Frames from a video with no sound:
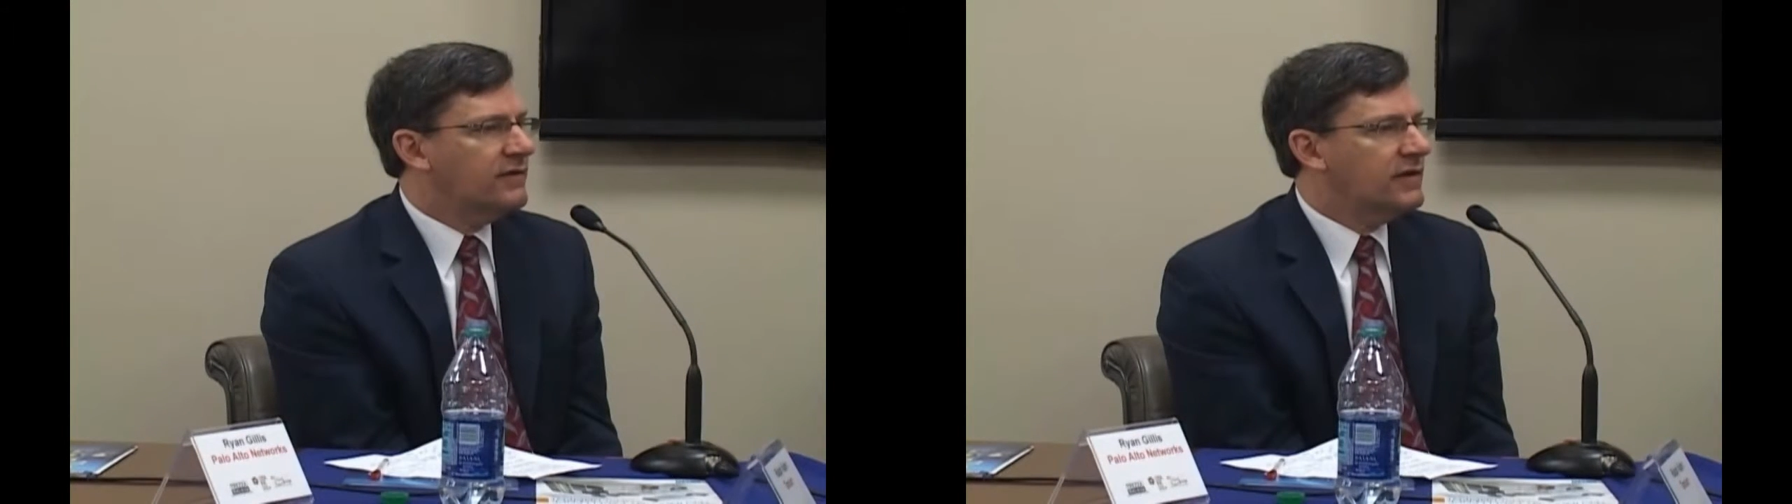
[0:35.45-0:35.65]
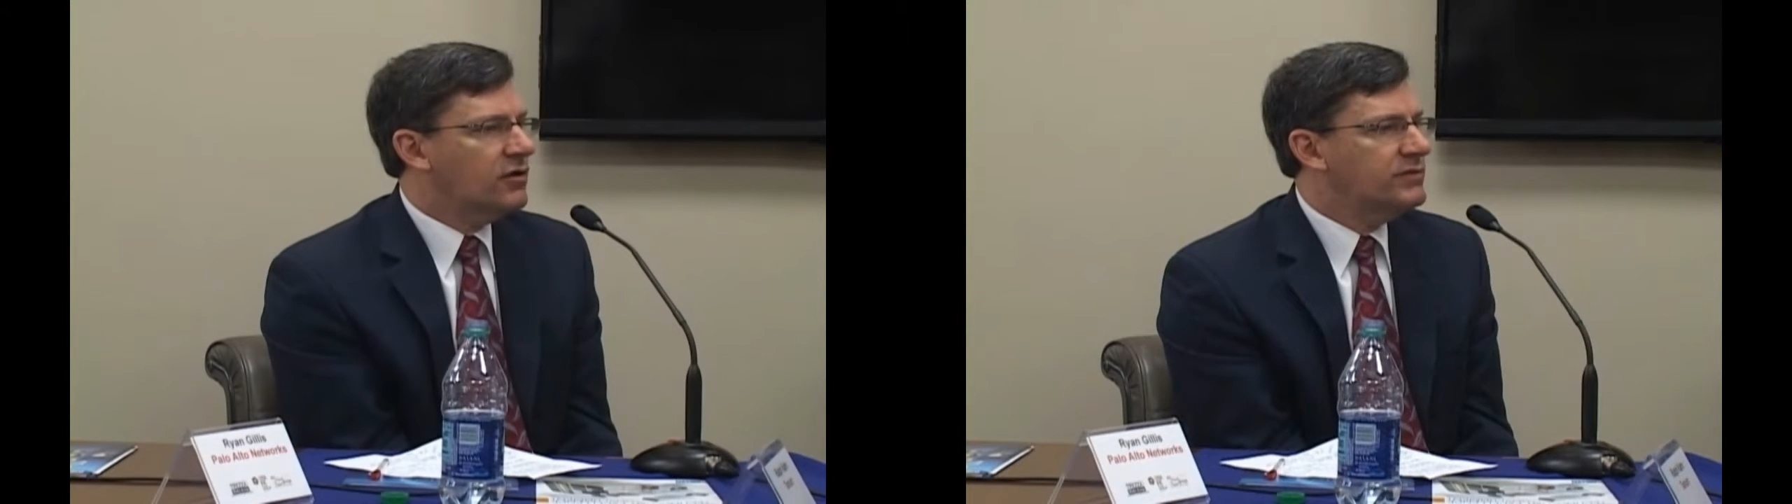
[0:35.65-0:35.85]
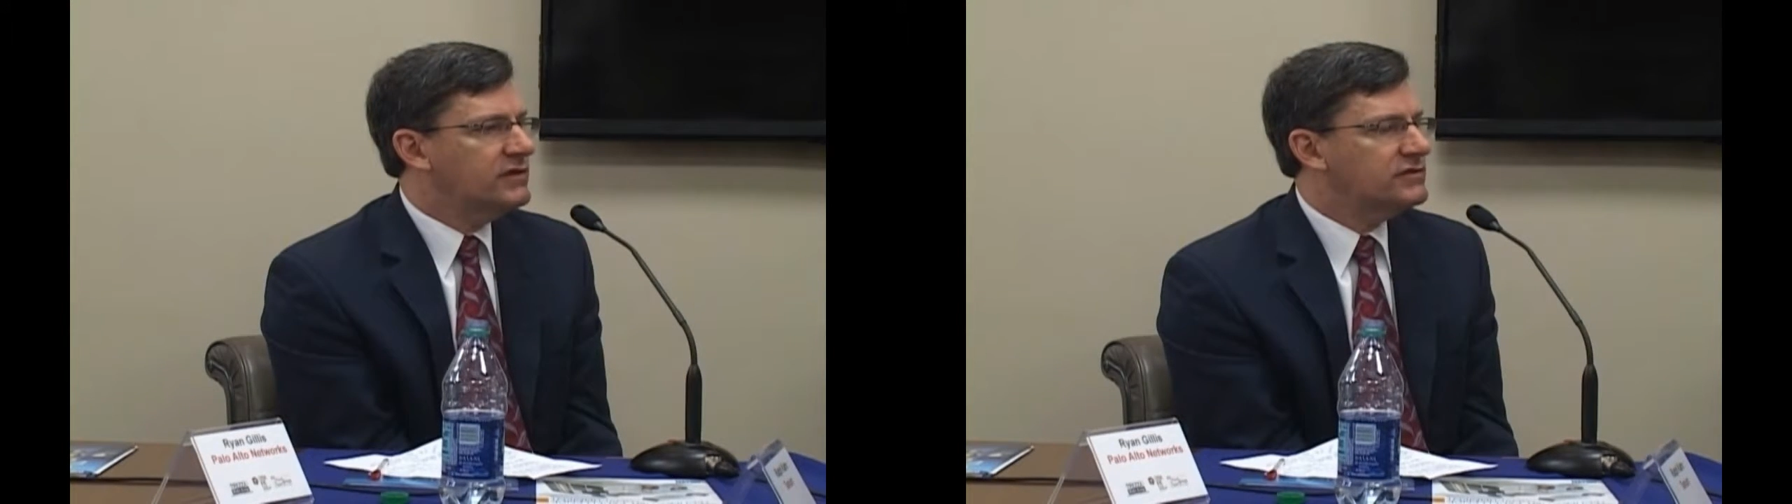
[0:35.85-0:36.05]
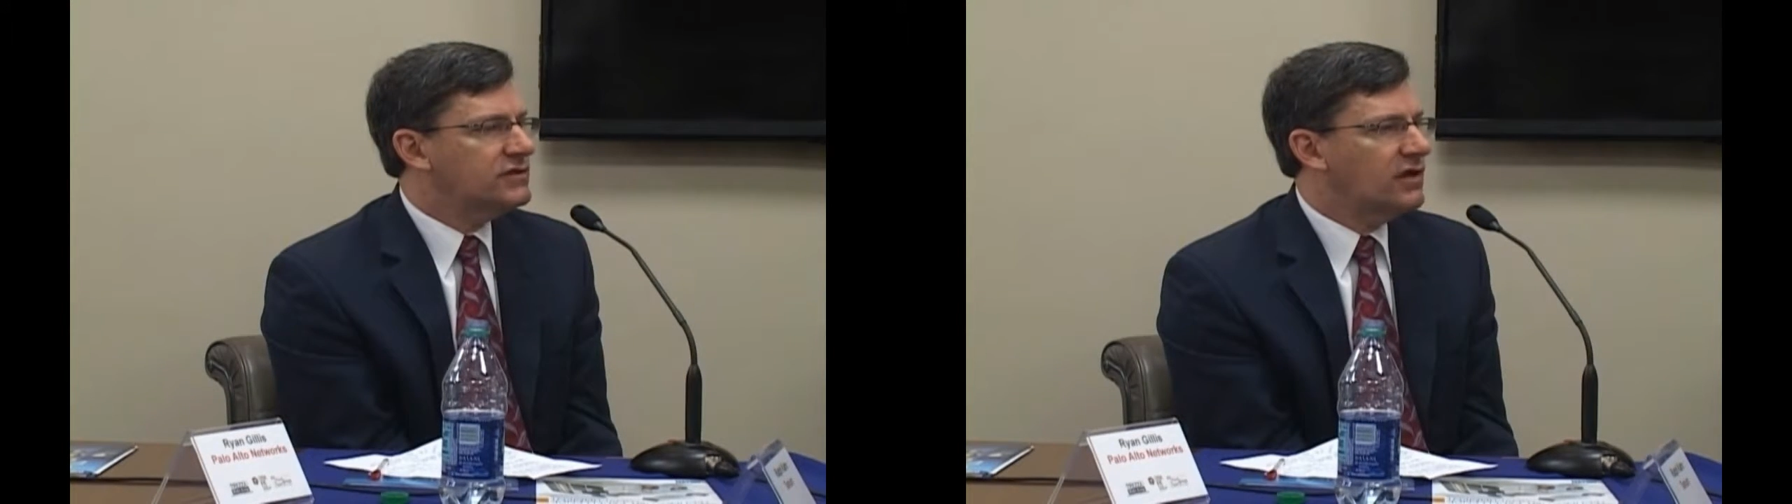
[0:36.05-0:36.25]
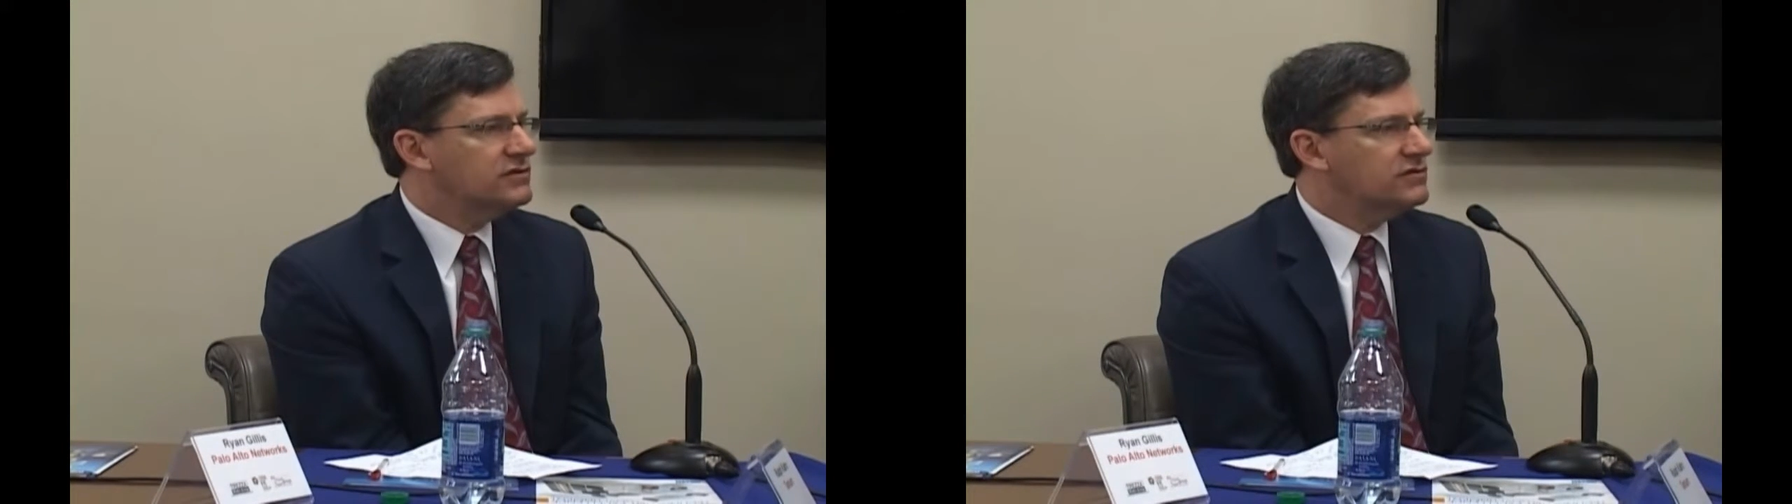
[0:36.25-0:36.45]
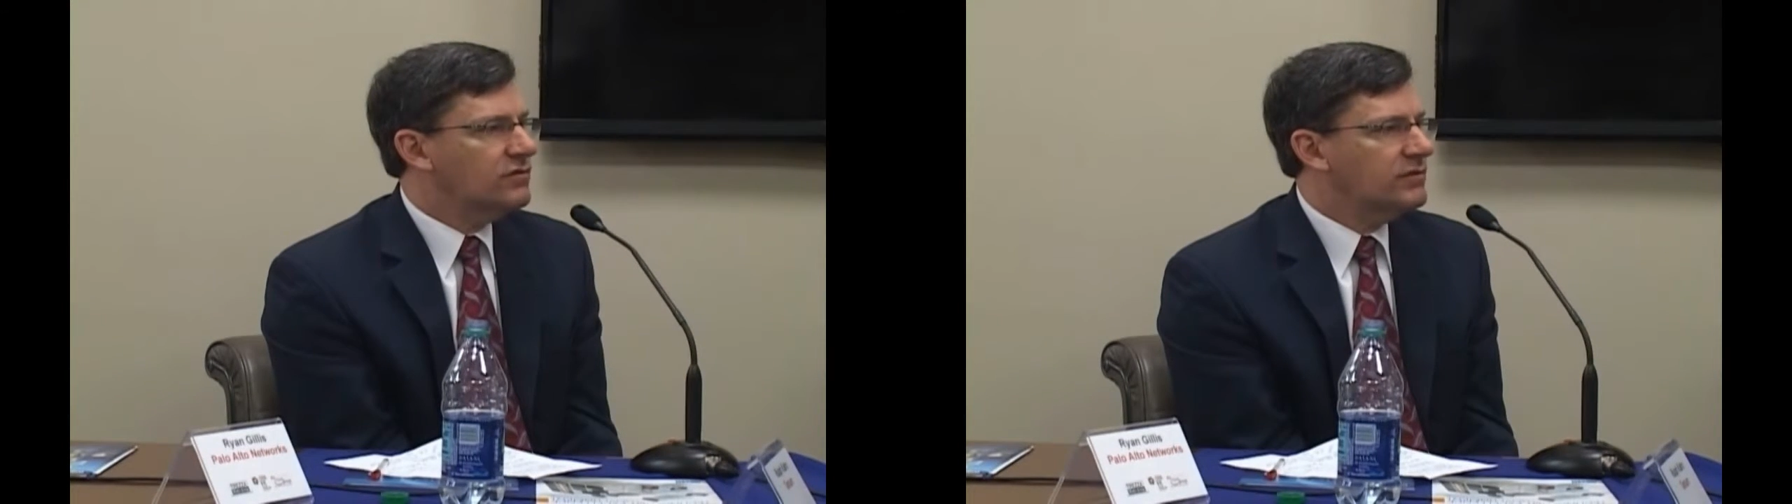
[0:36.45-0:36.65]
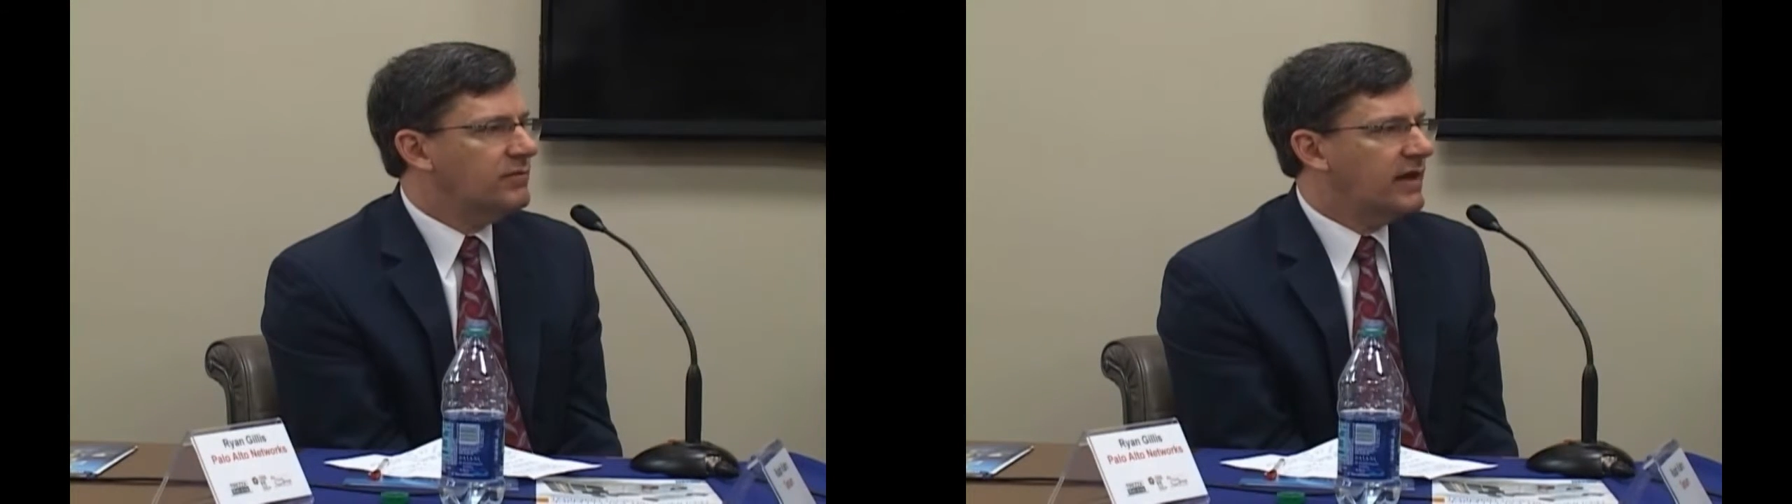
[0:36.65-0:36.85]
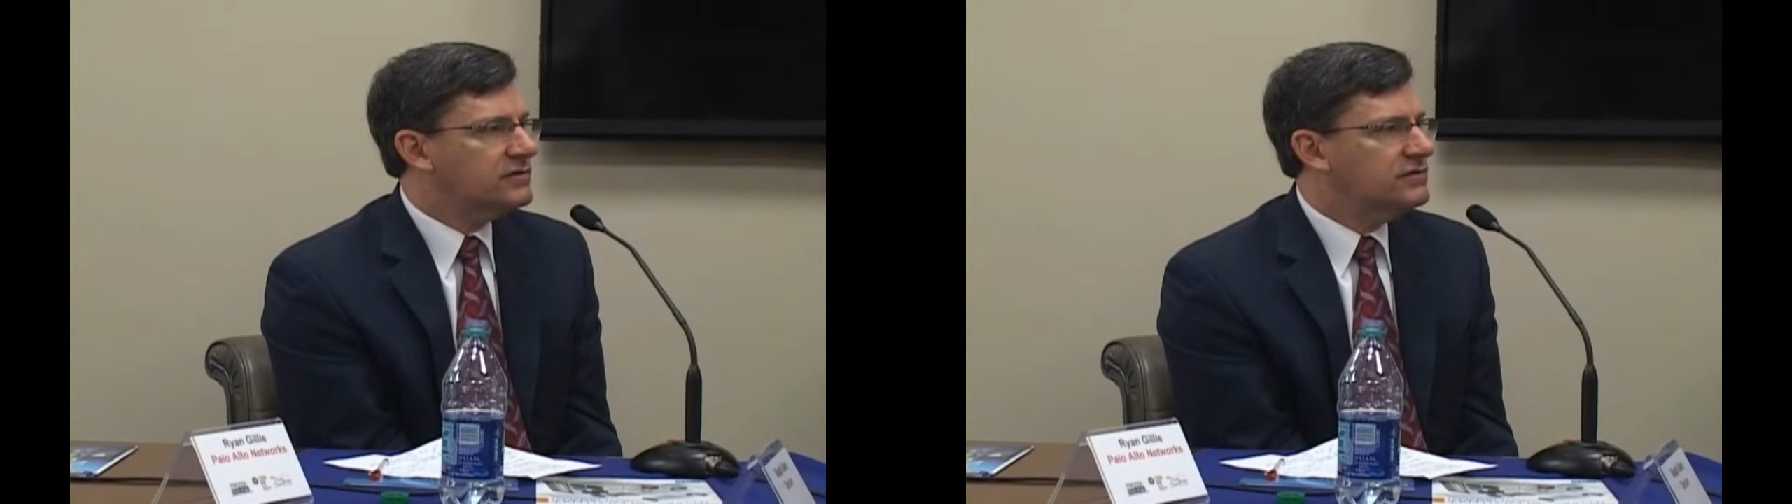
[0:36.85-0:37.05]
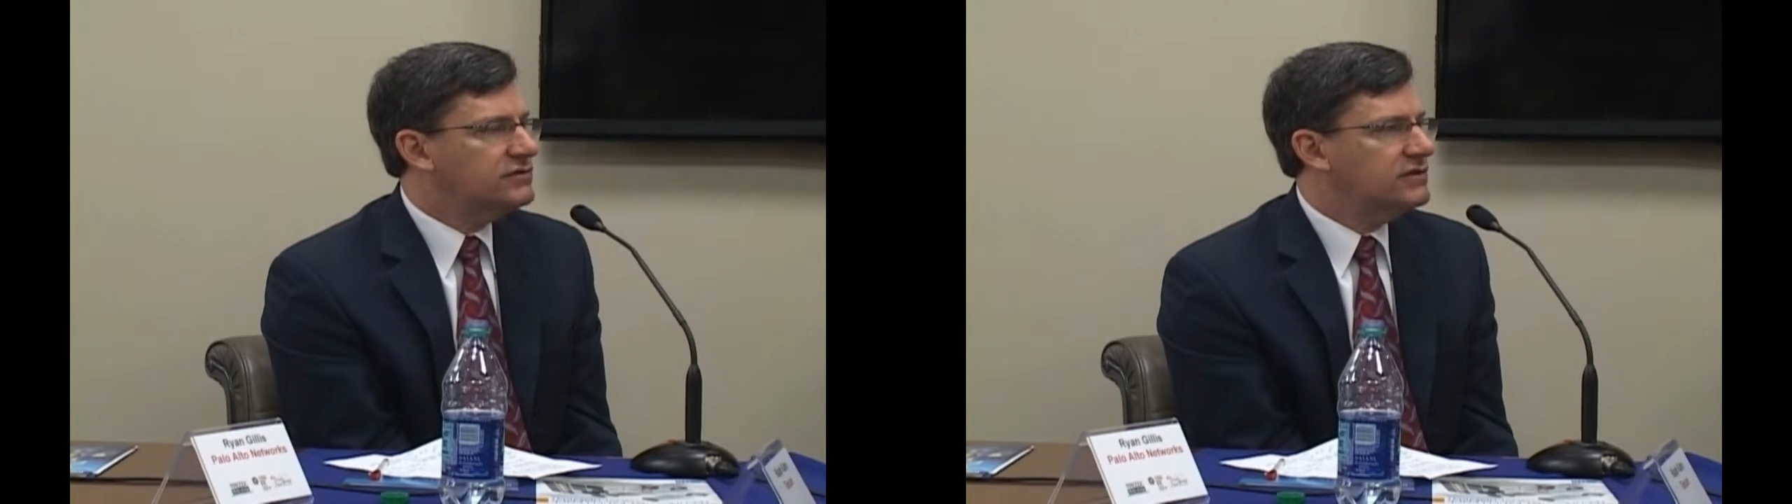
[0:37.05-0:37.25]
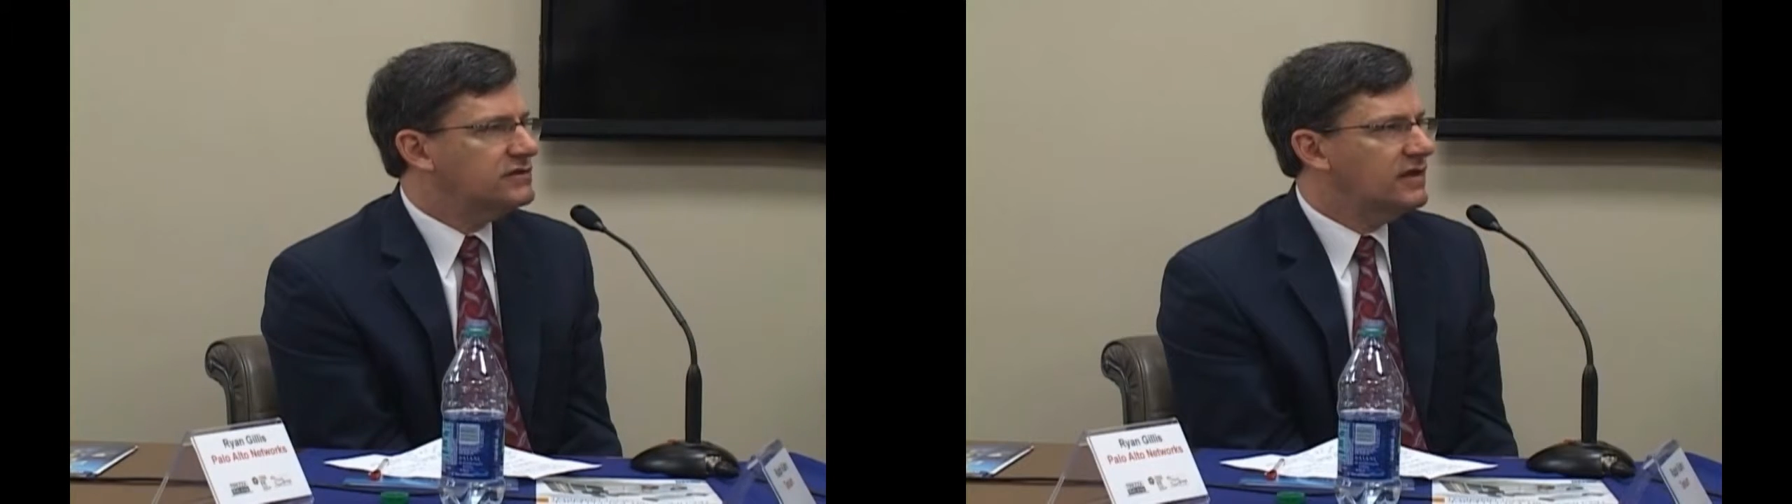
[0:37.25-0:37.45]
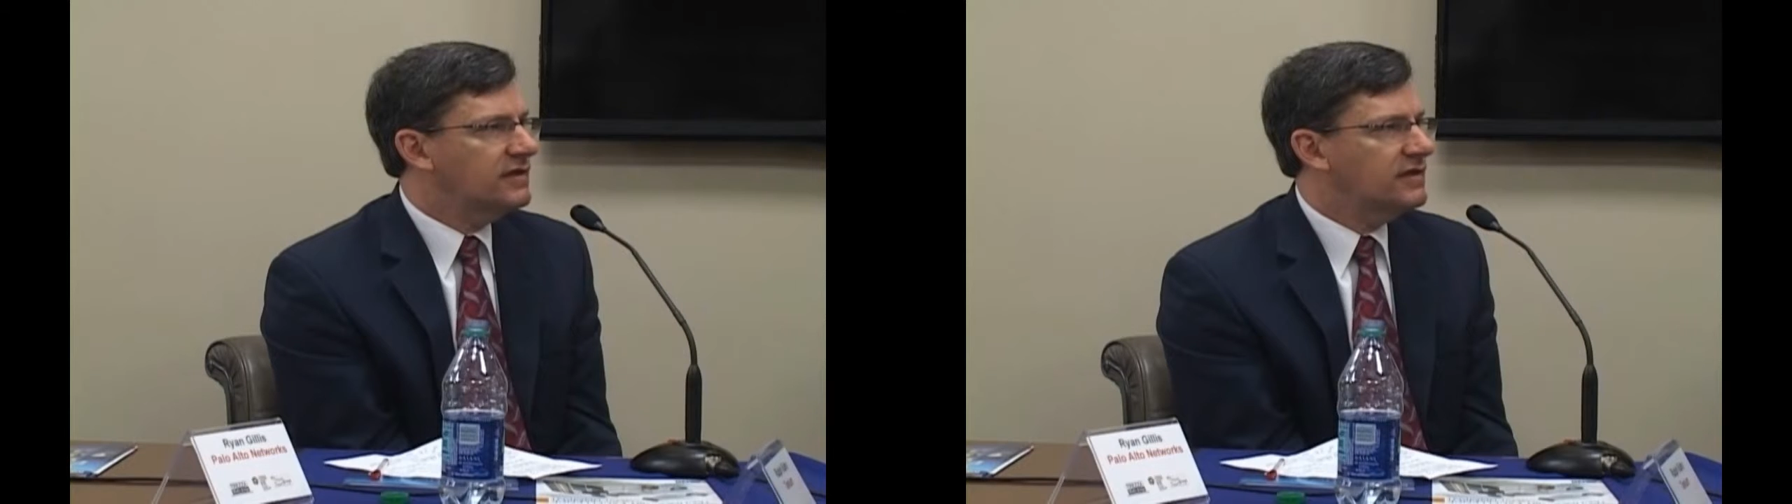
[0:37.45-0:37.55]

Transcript: I think our biggest challenge is going back to GSA